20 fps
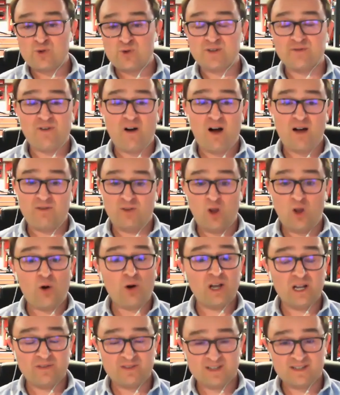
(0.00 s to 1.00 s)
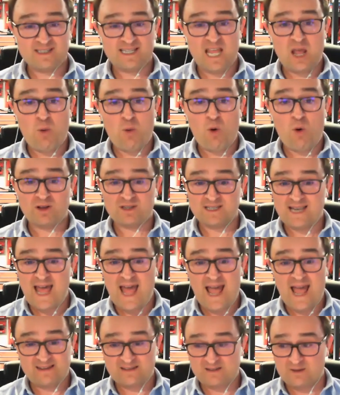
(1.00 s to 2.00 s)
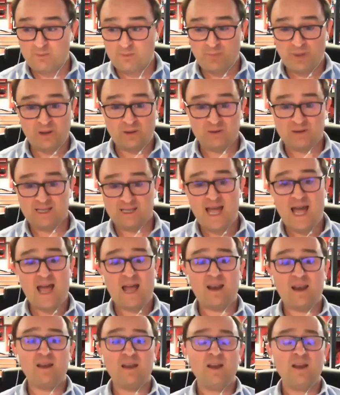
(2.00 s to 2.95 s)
survive long enough to see what's next and build again,